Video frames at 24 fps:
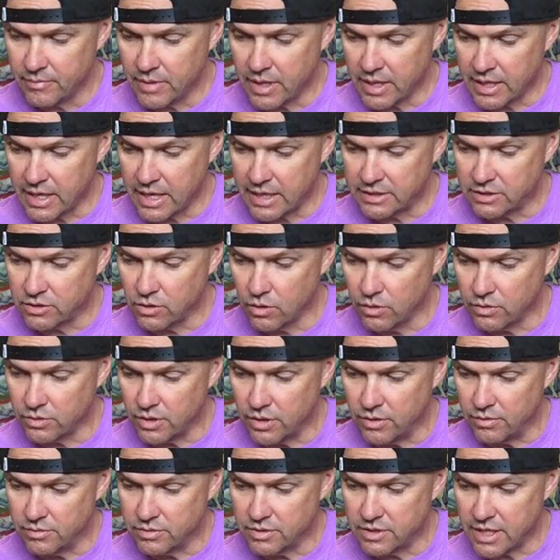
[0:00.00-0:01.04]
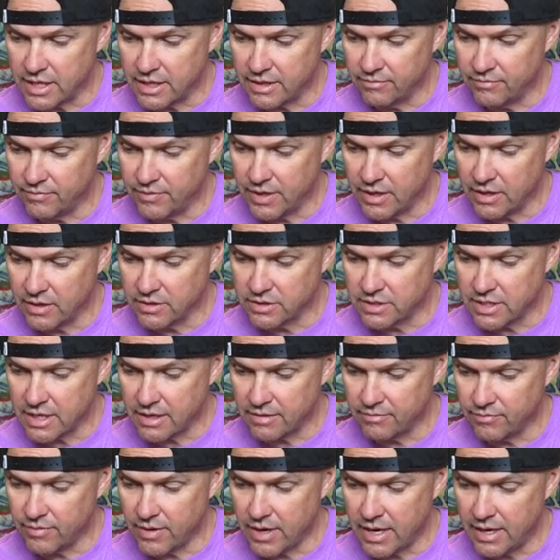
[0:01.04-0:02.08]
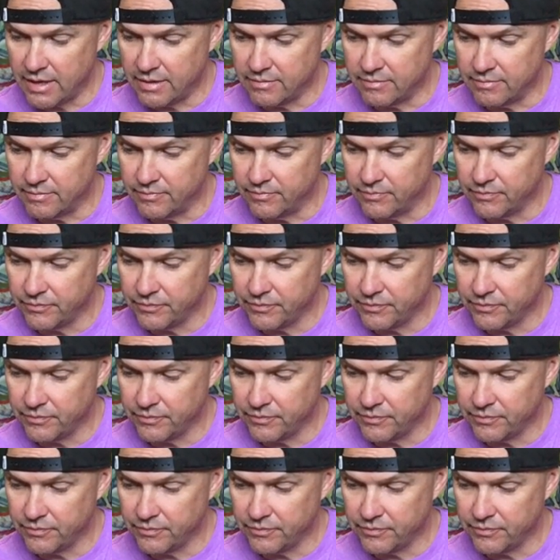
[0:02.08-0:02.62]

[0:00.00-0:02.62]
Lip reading: Like I told you, 2nd finger, 2nd fret, and